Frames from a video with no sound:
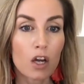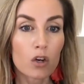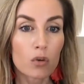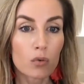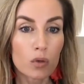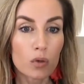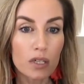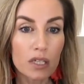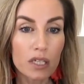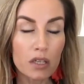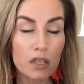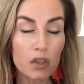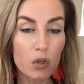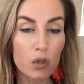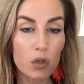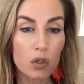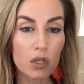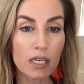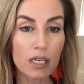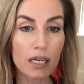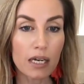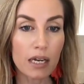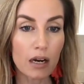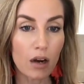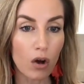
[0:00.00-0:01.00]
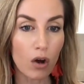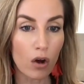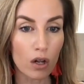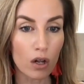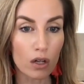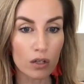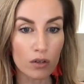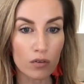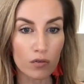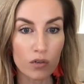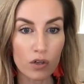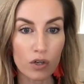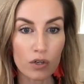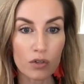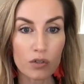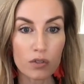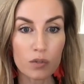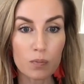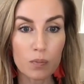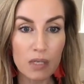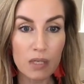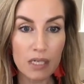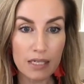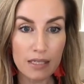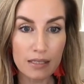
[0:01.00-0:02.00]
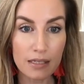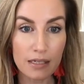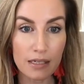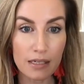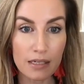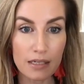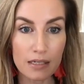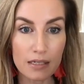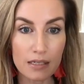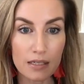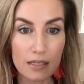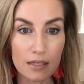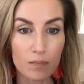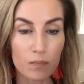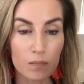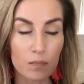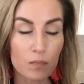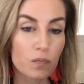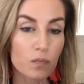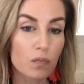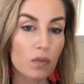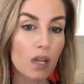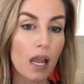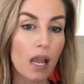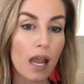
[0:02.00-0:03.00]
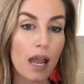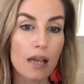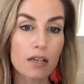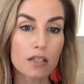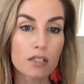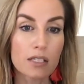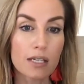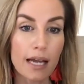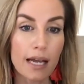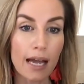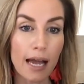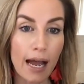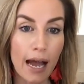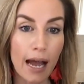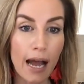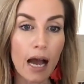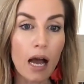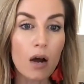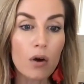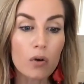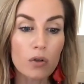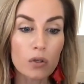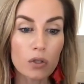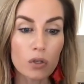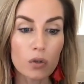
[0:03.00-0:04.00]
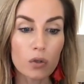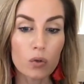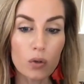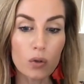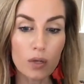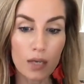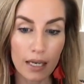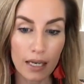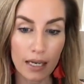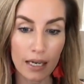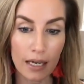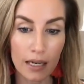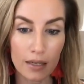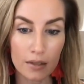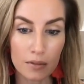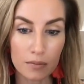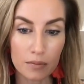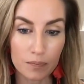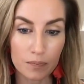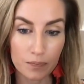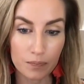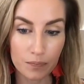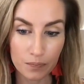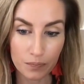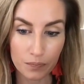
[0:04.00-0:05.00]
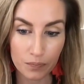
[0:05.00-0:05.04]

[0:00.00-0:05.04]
Really looking at all of those pieces as to how you can